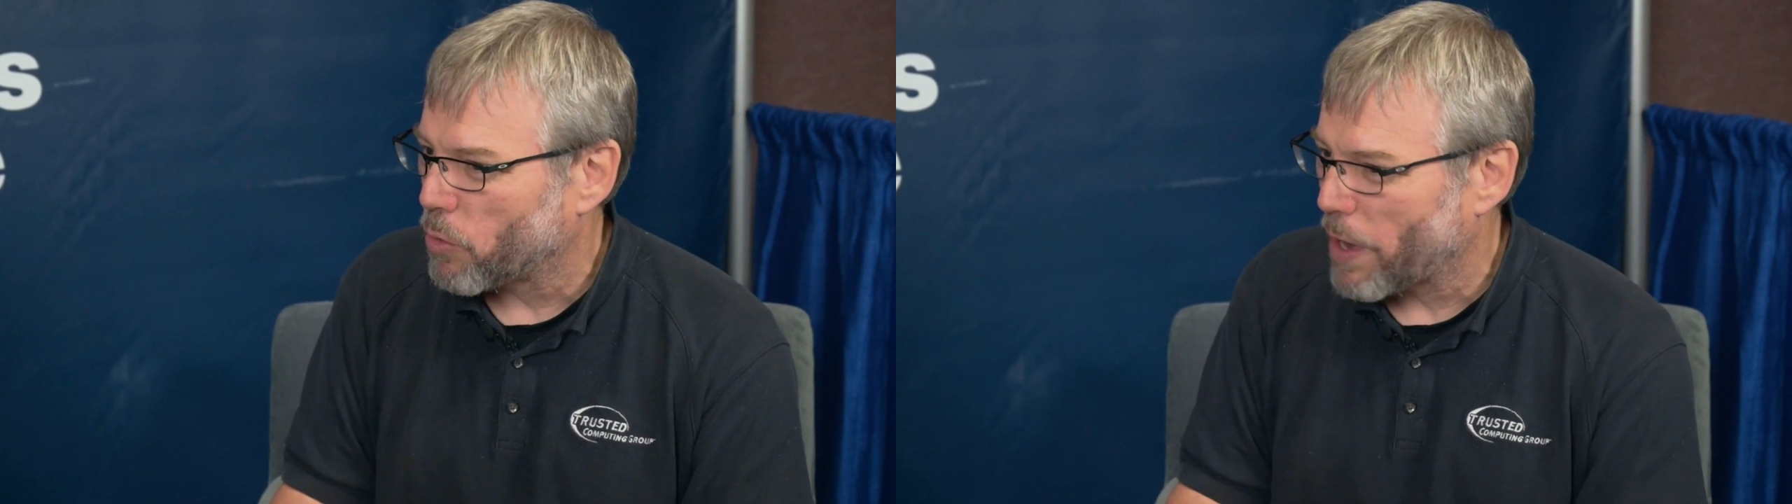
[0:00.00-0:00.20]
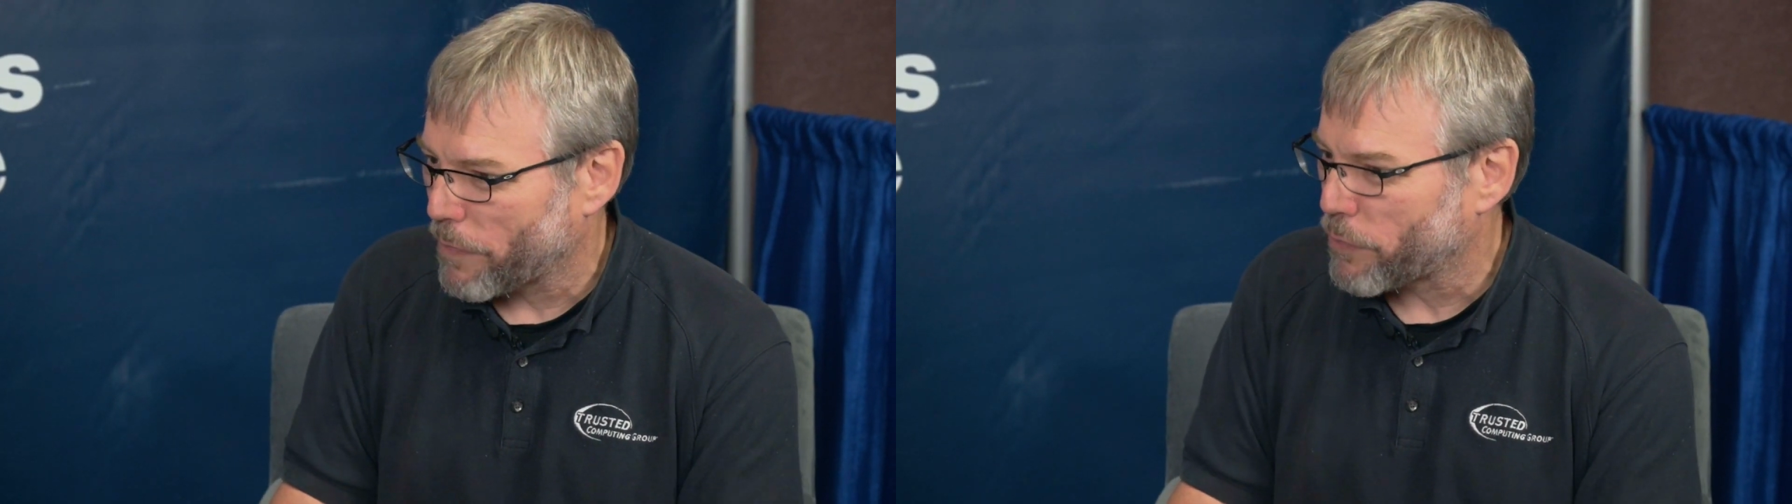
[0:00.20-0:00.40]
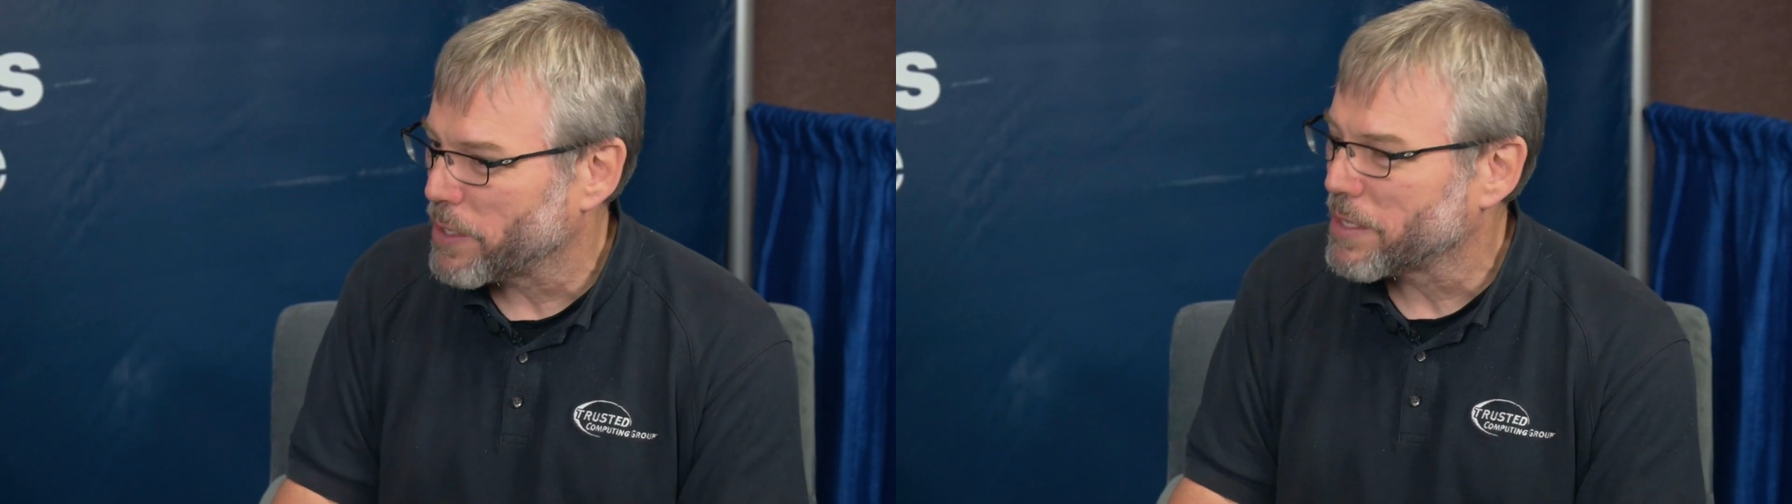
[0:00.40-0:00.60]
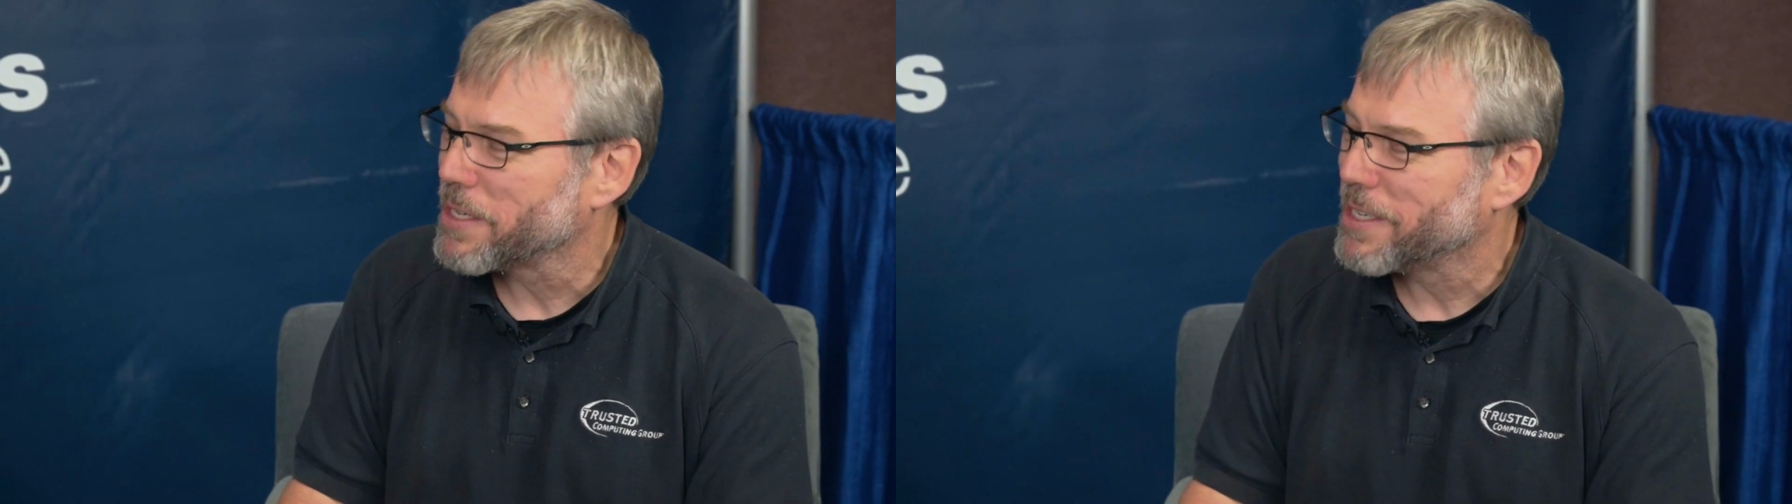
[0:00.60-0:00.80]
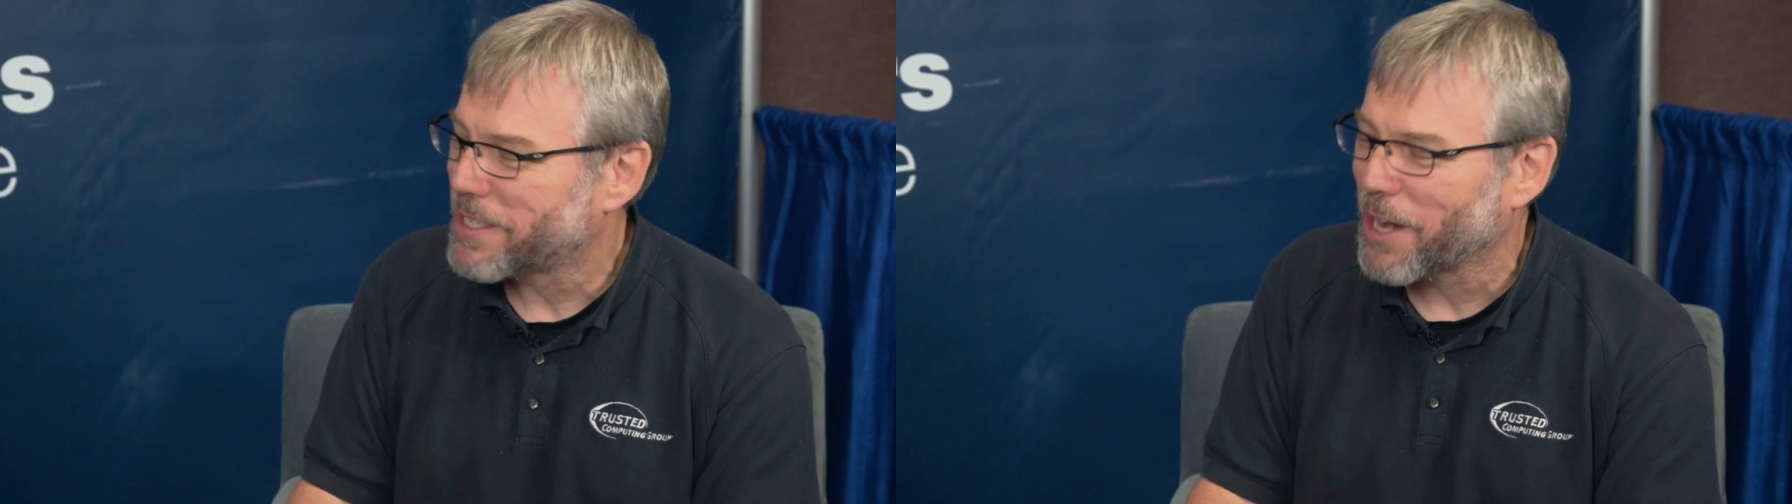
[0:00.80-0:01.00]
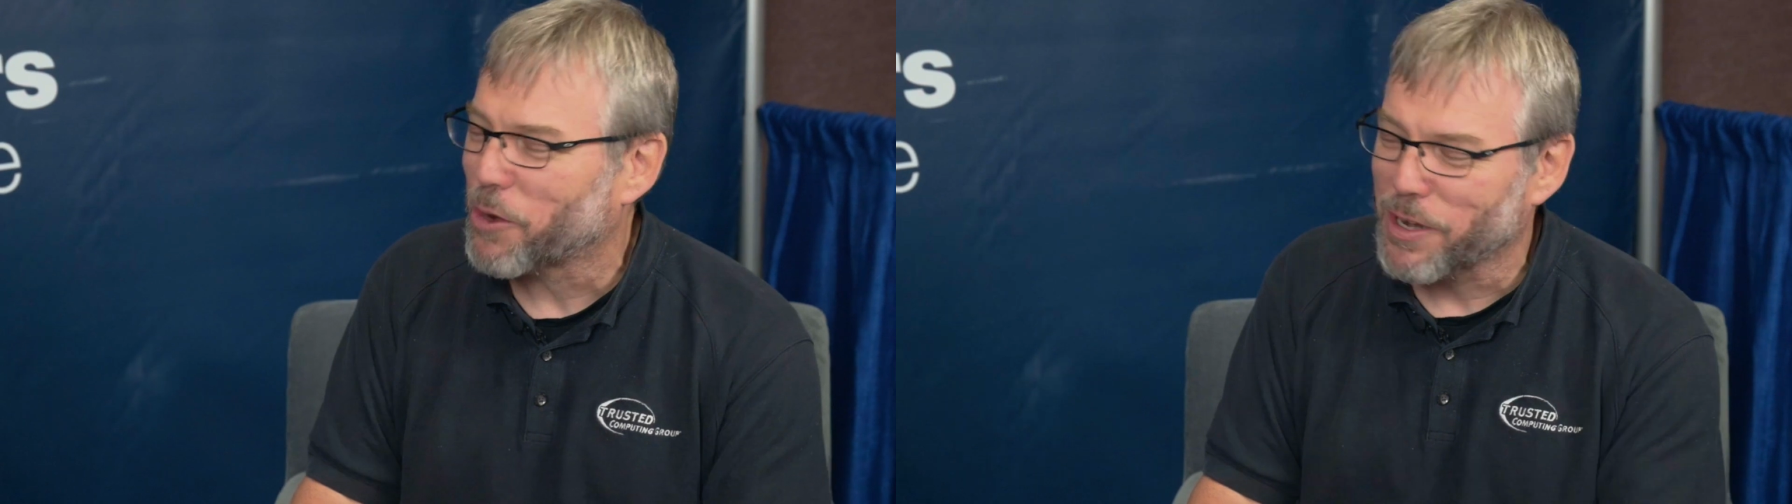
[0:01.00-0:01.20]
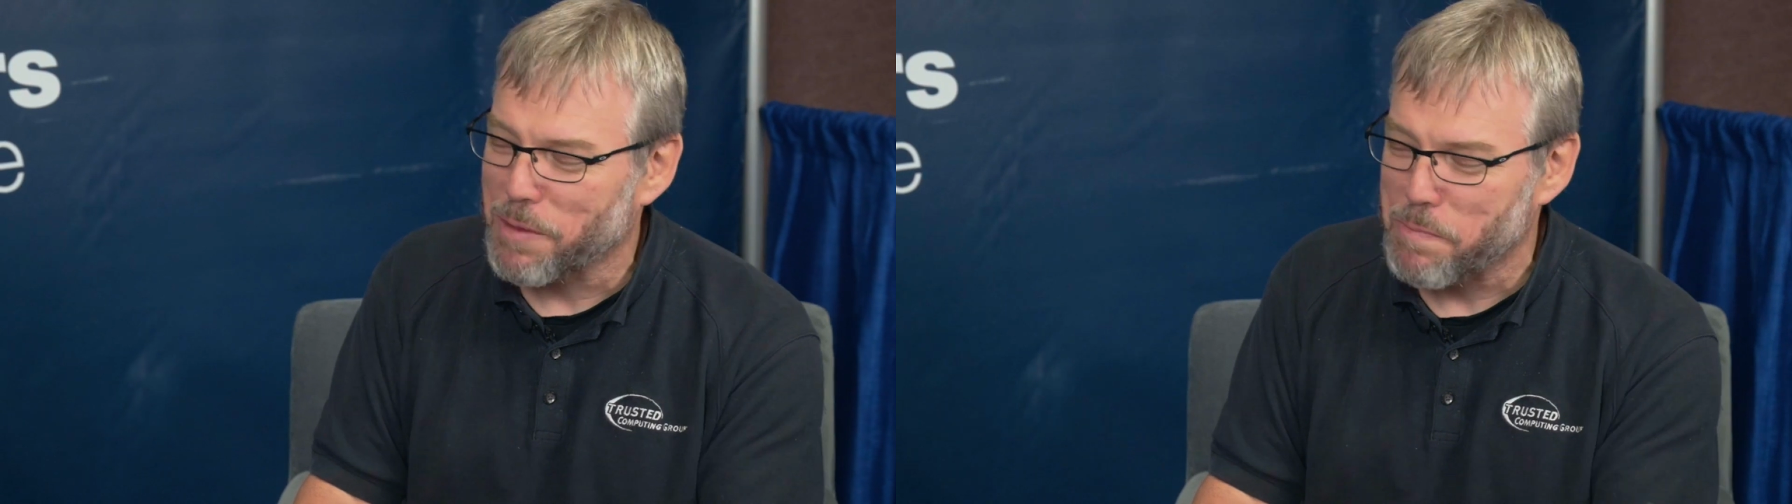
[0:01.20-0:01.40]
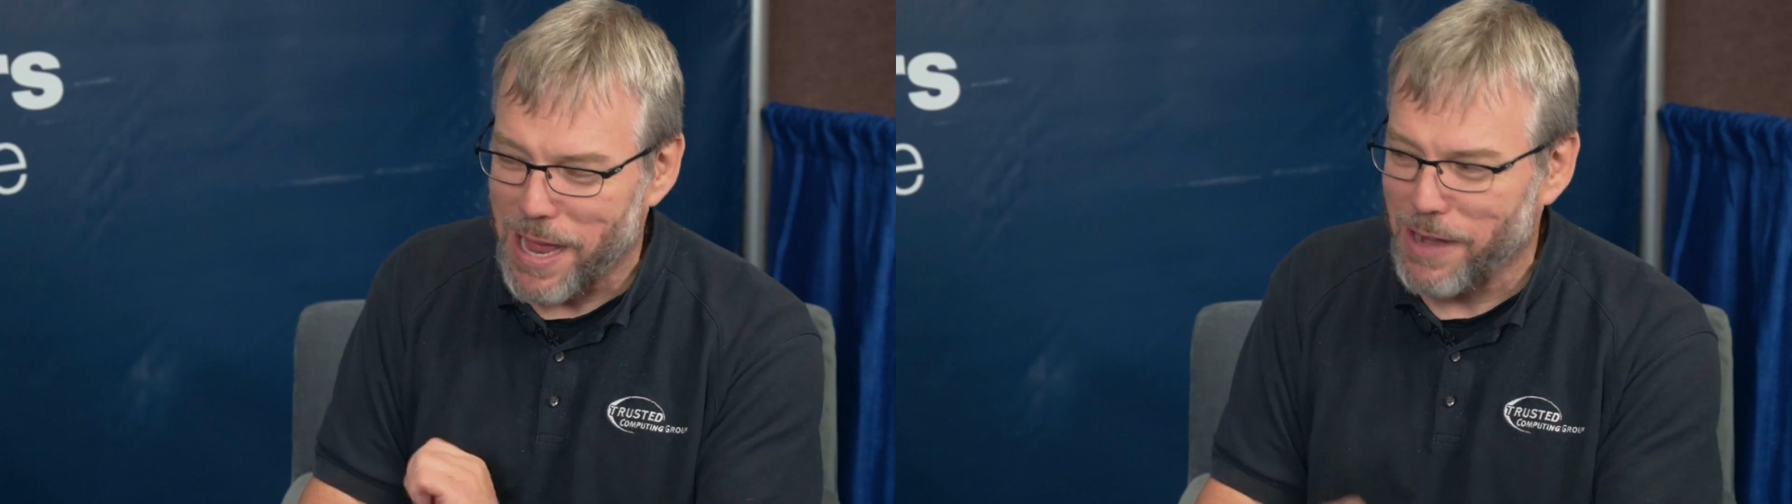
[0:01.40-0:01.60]
Reference
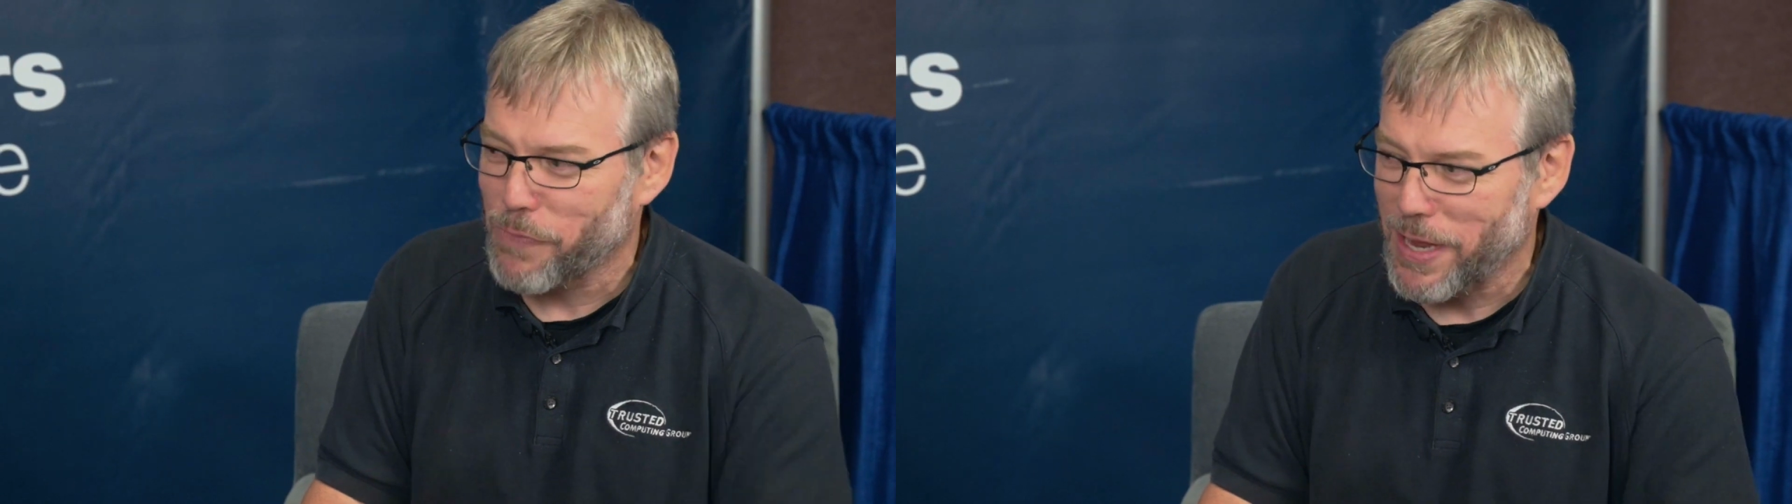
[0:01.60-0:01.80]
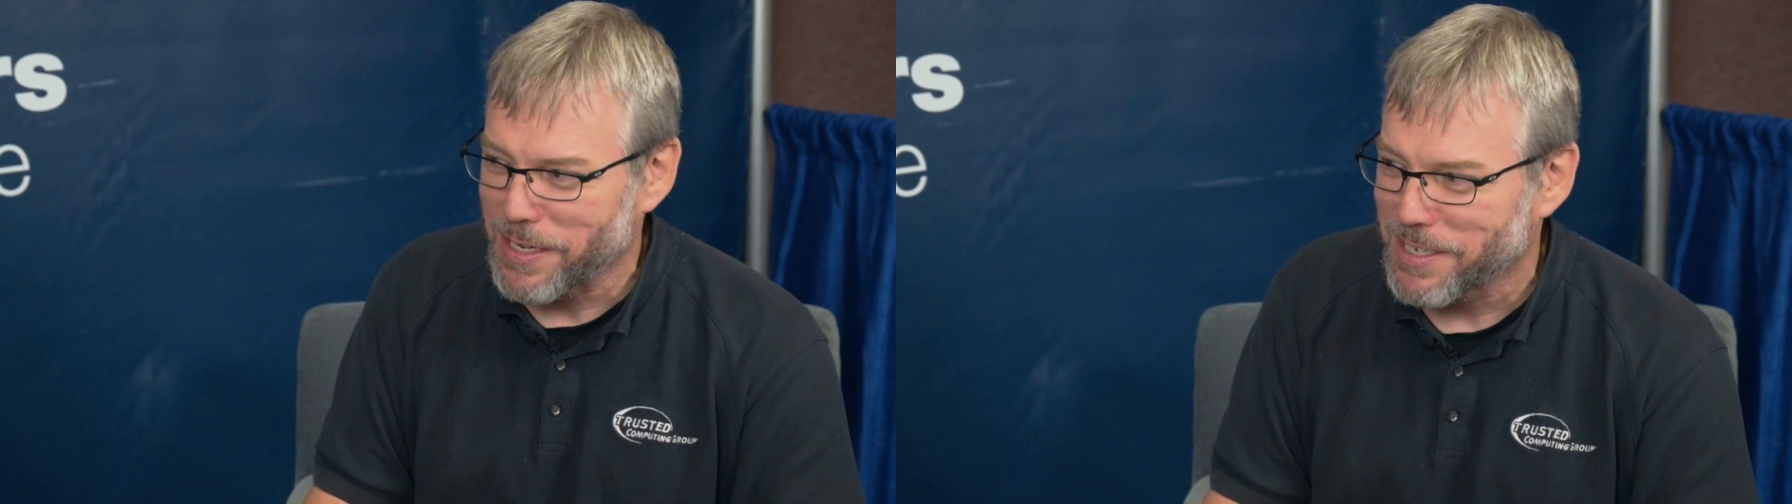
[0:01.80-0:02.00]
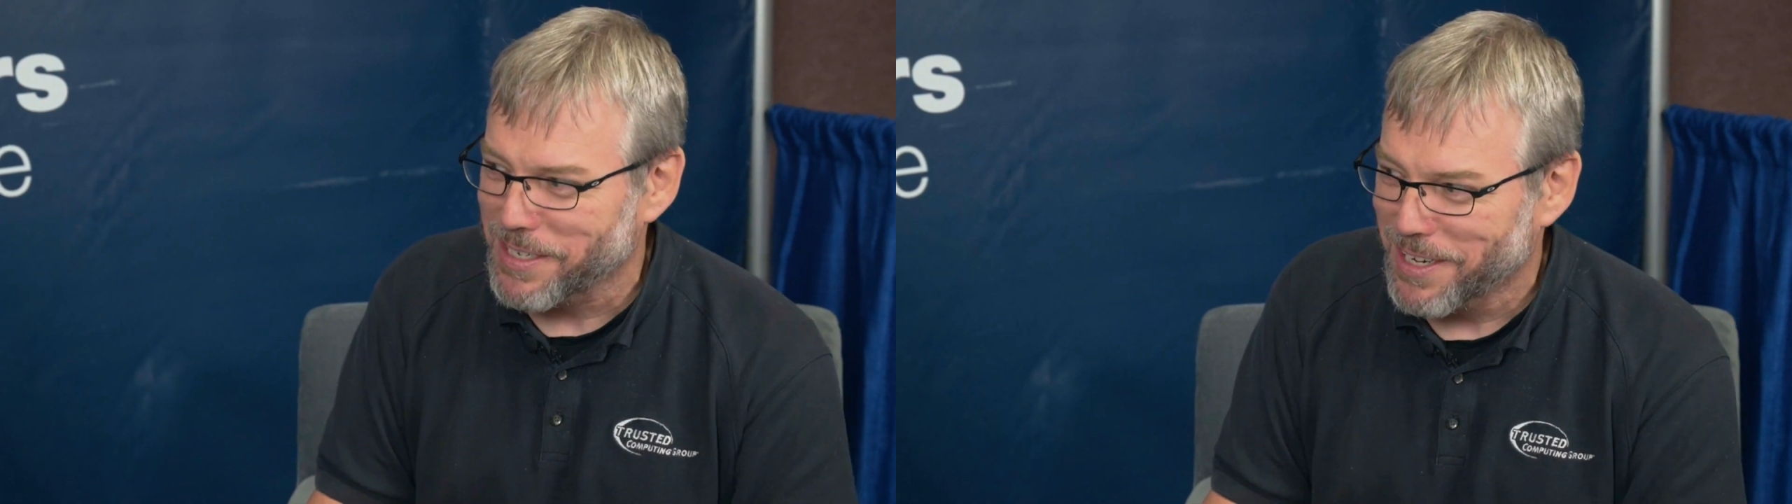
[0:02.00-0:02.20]
Integrity Manifest.